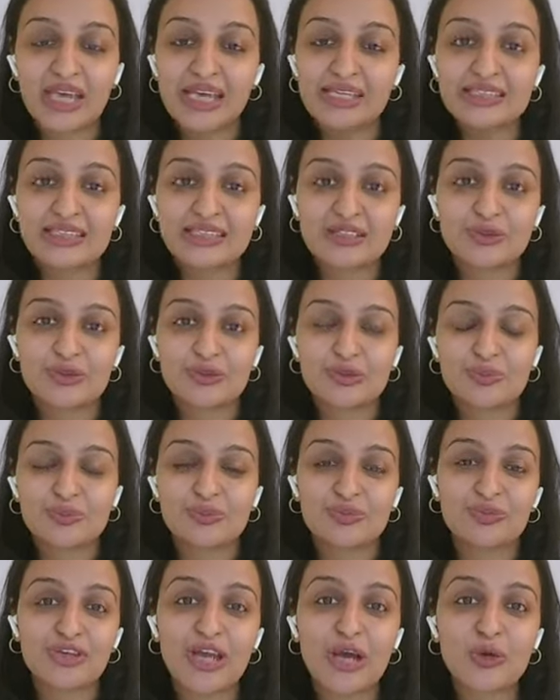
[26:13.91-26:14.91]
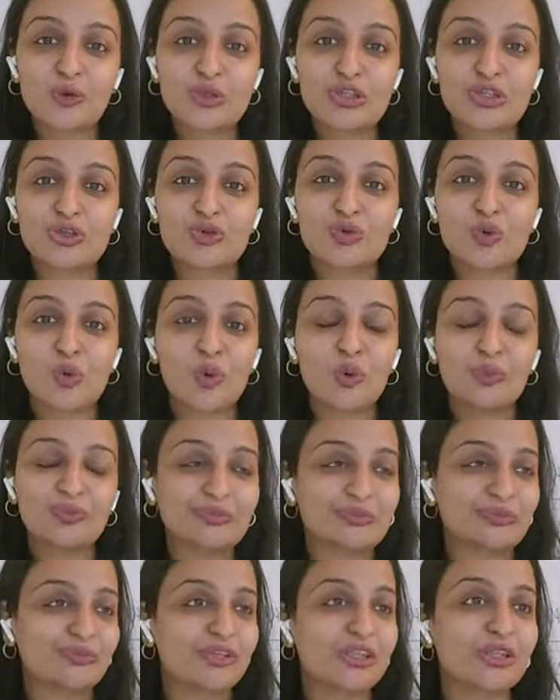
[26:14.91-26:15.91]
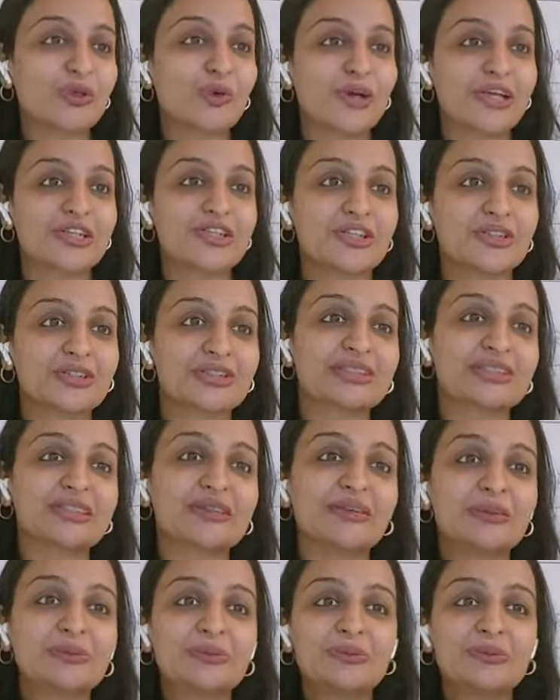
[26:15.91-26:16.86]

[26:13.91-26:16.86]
yes, we are good to go with the questions.